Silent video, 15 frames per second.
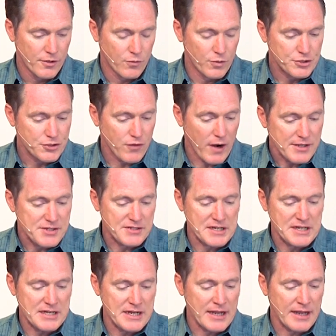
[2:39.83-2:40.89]
We're
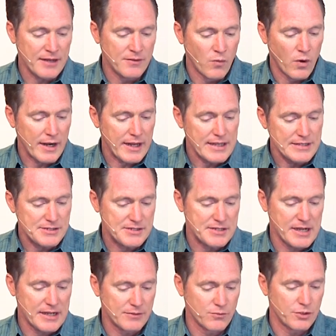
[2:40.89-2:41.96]
trusting in what He's
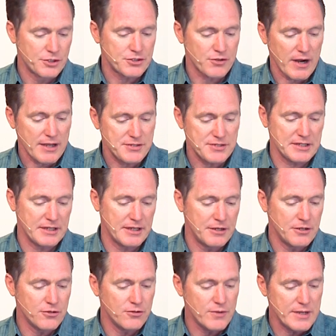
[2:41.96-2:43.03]
done. We're trusting
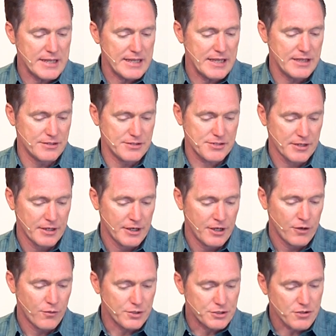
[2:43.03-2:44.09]
in who He is.
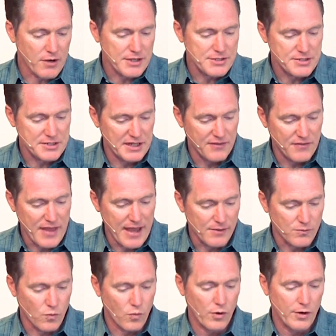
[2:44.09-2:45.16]
We're trusting in
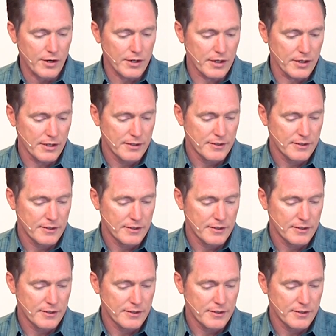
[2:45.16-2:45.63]
that work.